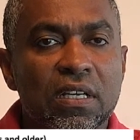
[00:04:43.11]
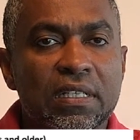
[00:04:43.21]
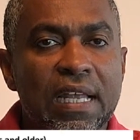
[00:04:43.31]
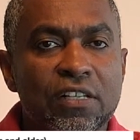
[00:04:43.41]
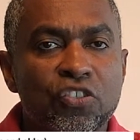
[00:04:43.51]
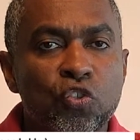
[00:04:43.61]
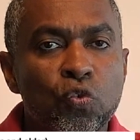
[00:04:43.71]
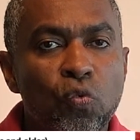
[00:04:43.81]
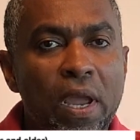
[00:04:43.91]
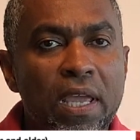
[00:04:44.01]
It has
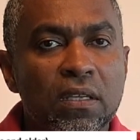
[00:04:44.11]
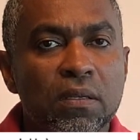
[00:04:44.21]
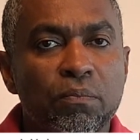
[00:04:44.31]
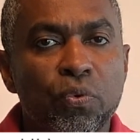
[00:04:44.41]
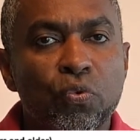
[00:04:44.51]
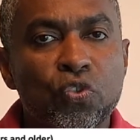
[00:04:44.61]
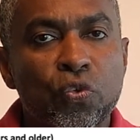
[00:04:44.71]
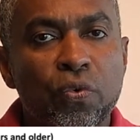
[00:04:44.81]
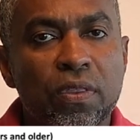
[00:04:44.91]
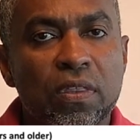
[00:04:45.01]
two-way
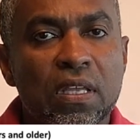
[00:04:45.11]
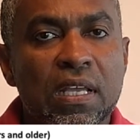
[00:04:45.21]
Bluetooth.